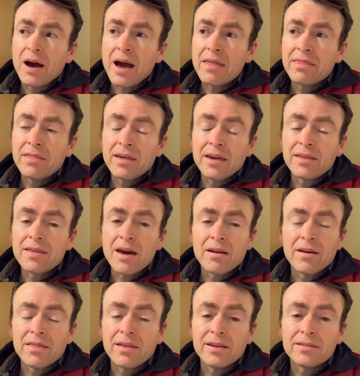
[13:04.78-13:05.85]
I think that
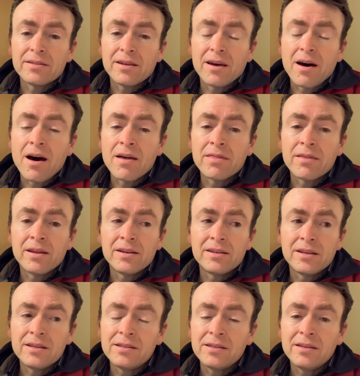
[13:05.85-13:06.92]

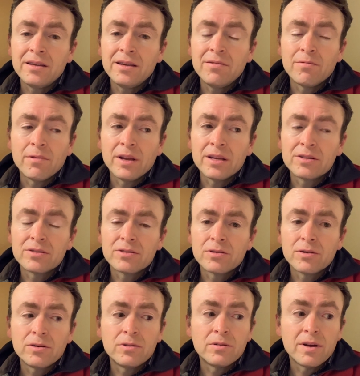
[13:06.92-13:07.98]
authenticity rings
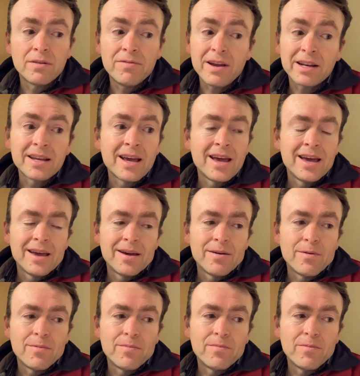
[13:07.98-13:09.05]
true. In fact,
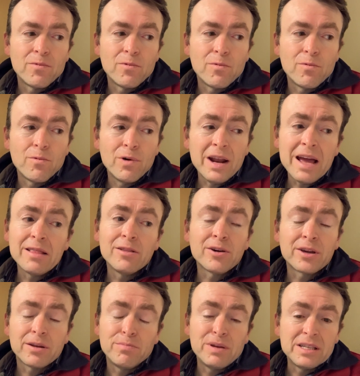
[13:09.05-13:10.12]
when I
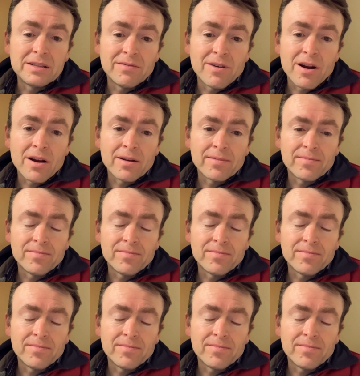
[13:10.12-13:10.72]
look at a piece of art